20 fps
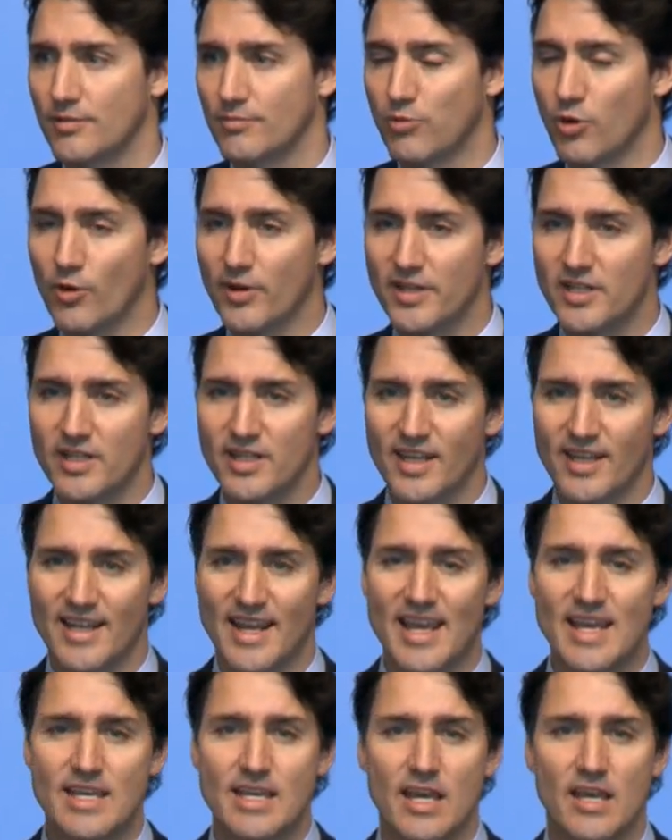pointing an
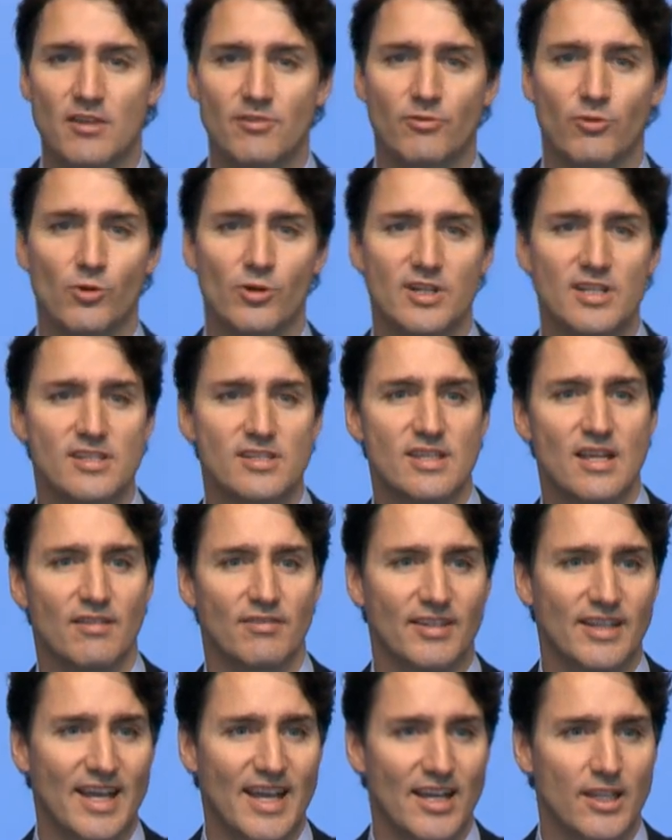
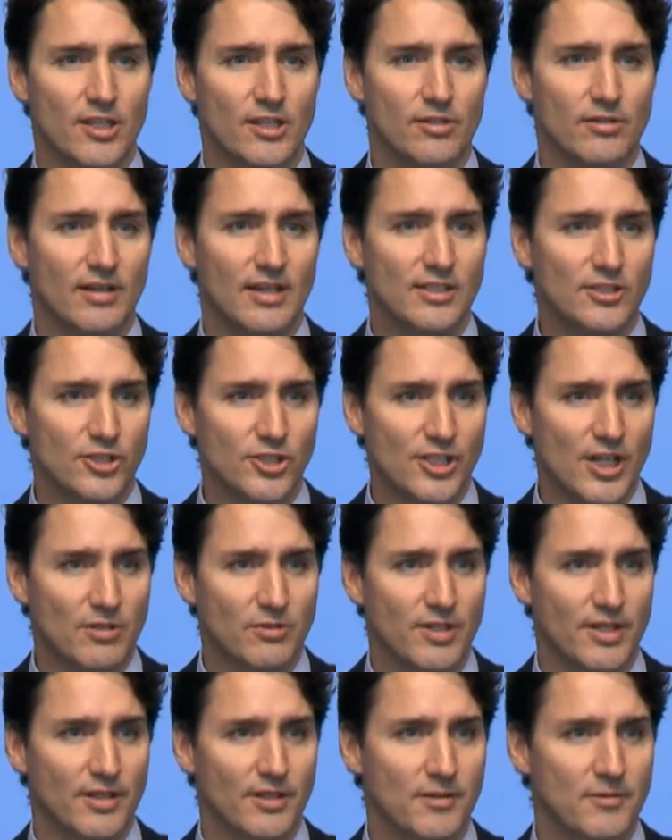AK-47 at you and
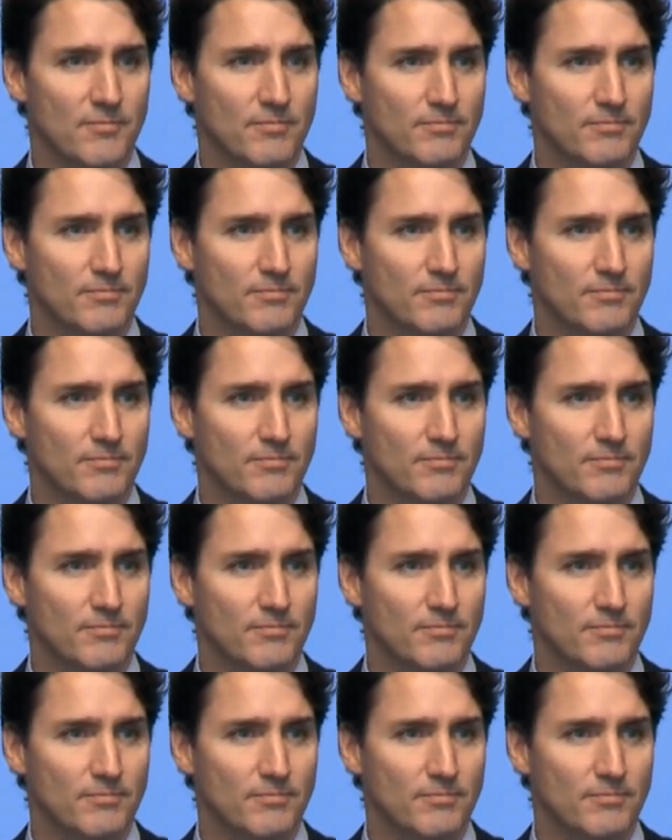shouting.